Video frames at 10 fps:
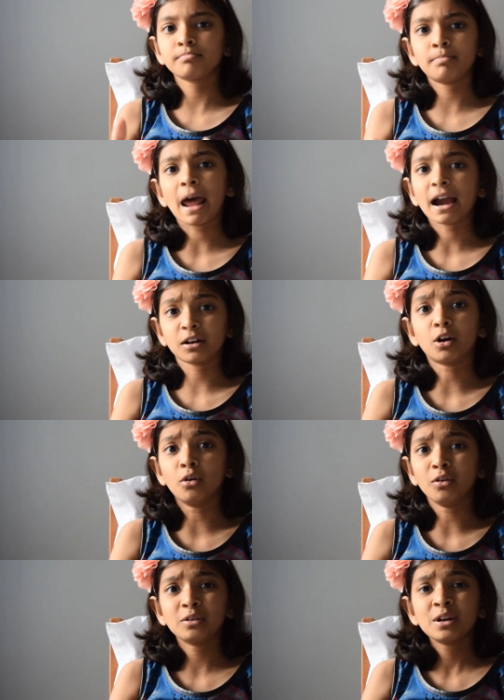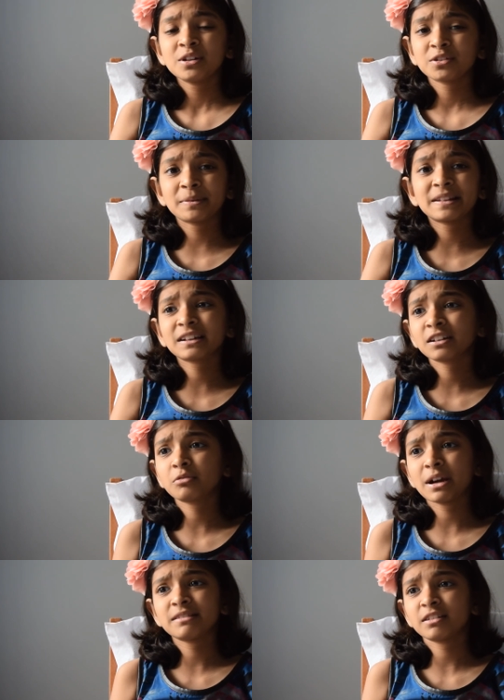black hole. So it means like a
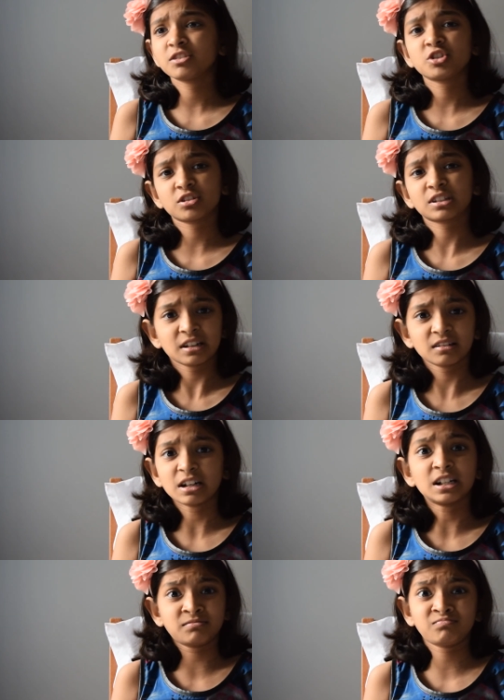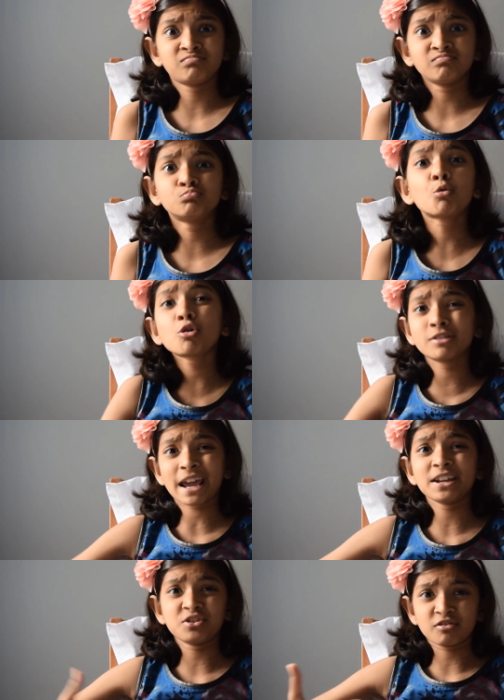quasar is just a more
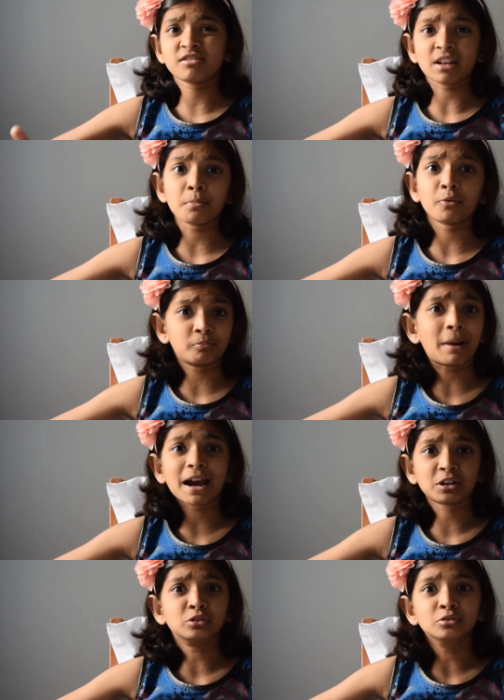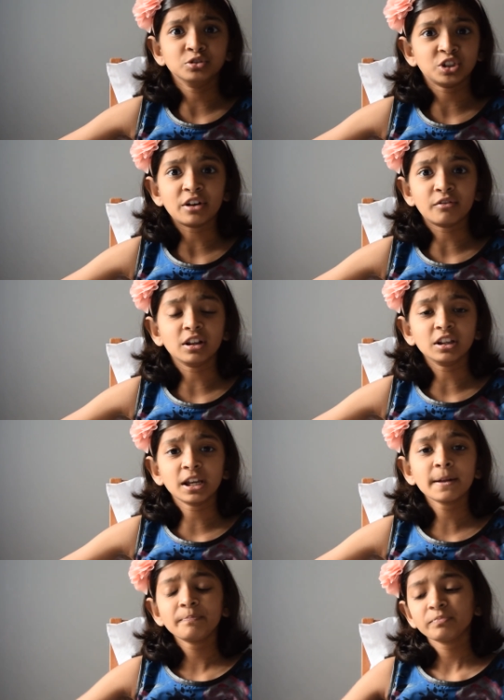dangerous type of black hole
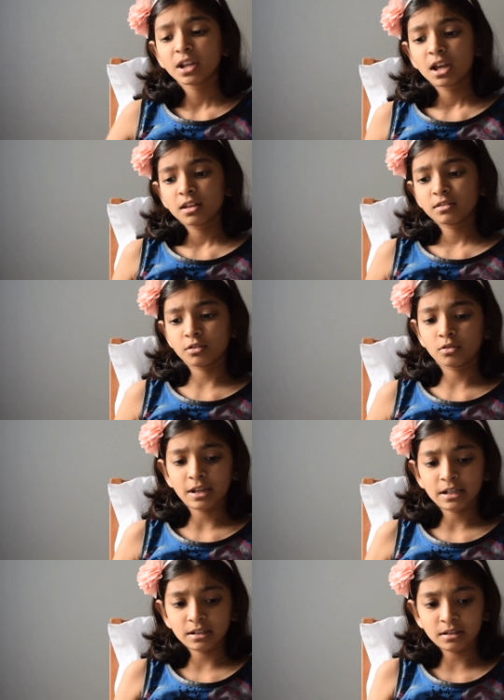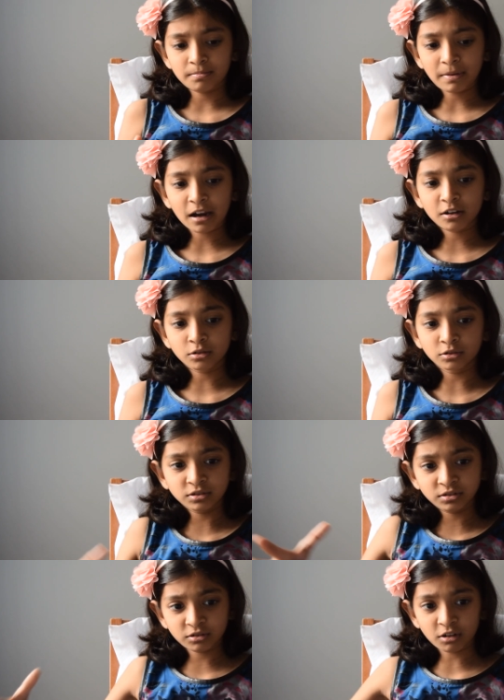generally. So that's it. The black
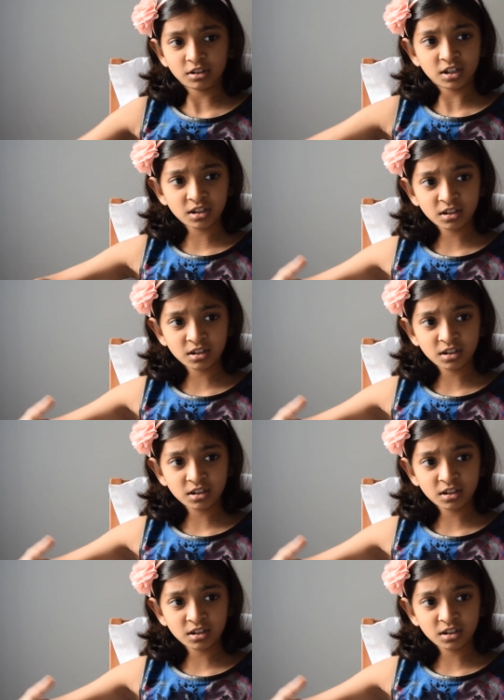hole's got